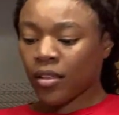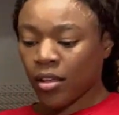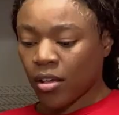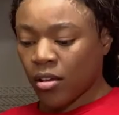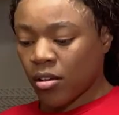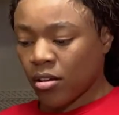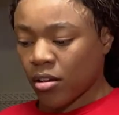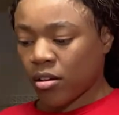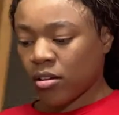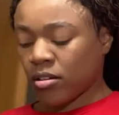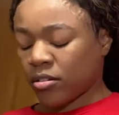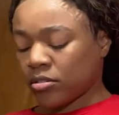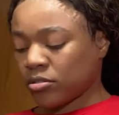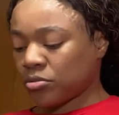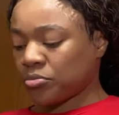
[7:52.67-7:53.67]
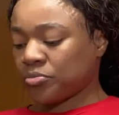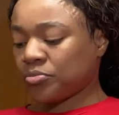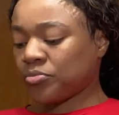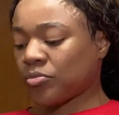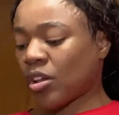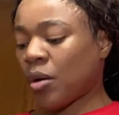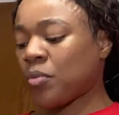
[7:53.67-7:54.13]
I
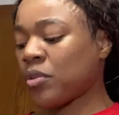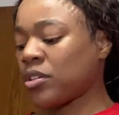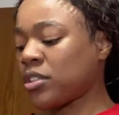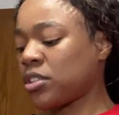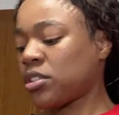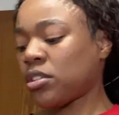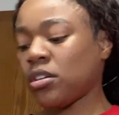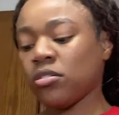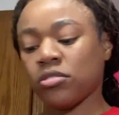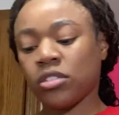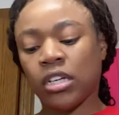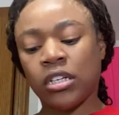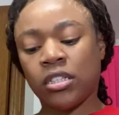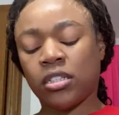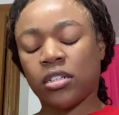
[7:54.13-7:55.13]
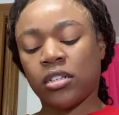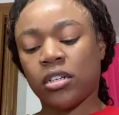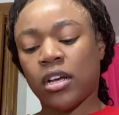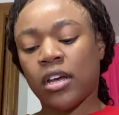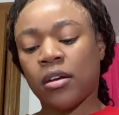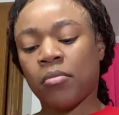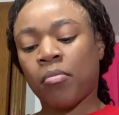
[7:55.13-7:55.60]
wanted to go yesterday,
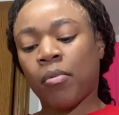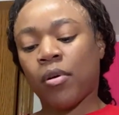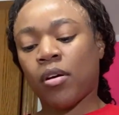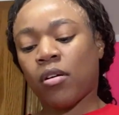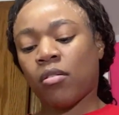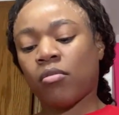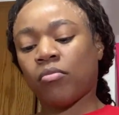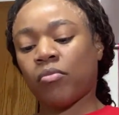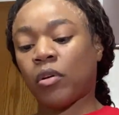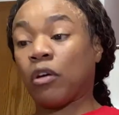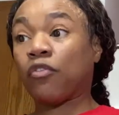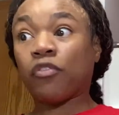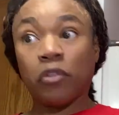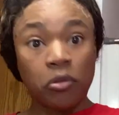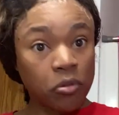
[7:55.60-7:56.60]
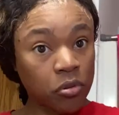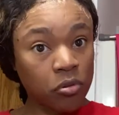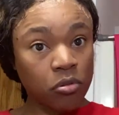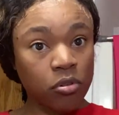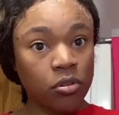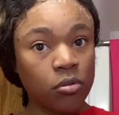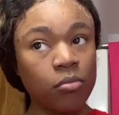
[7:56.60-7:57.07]
but I fell
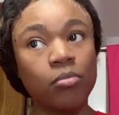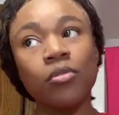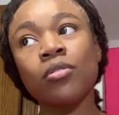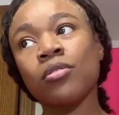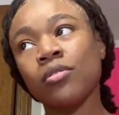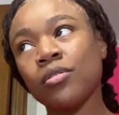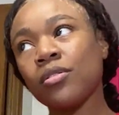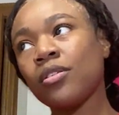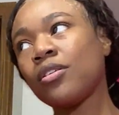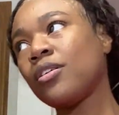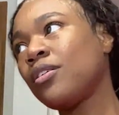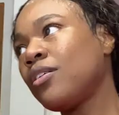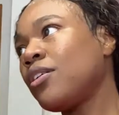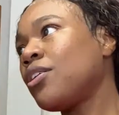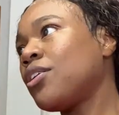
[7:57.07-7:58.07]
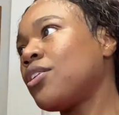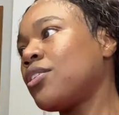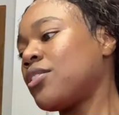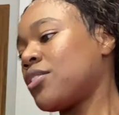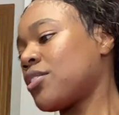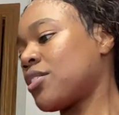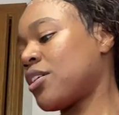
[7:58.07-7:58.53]
asleep. Girl,
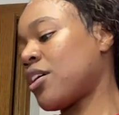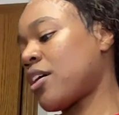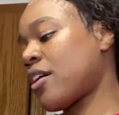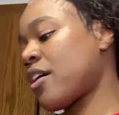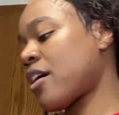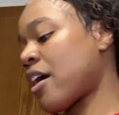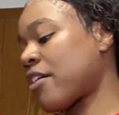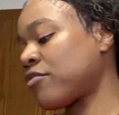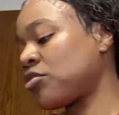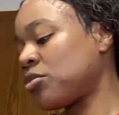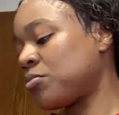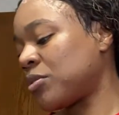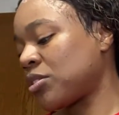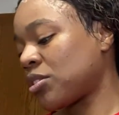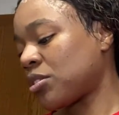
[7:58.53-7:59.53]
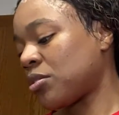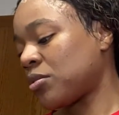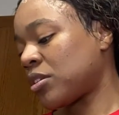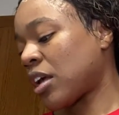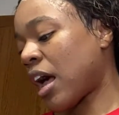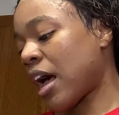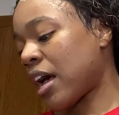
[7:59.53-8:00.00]
I've just been so
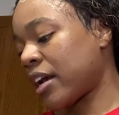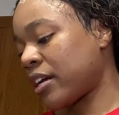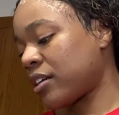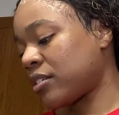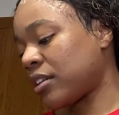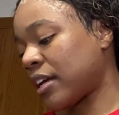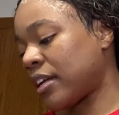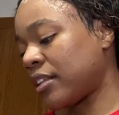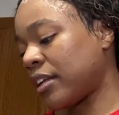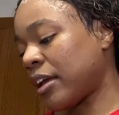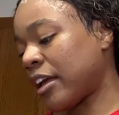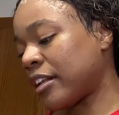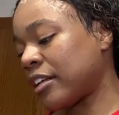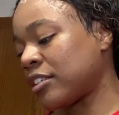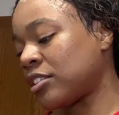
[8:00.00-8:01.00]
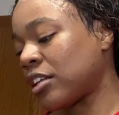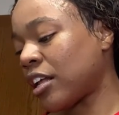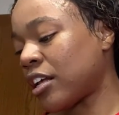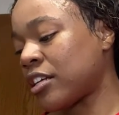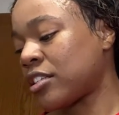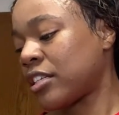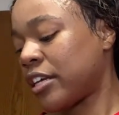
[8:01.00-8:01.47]
tired lately, and it's
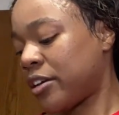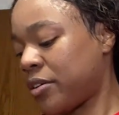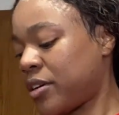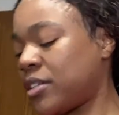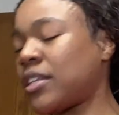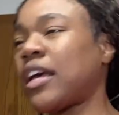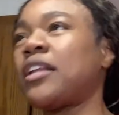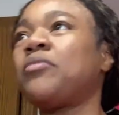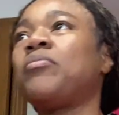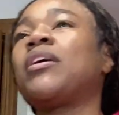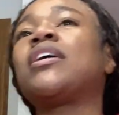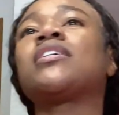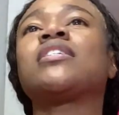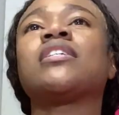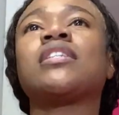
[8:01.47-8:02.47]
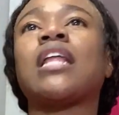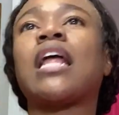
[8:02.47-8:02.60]
irritating because it's like I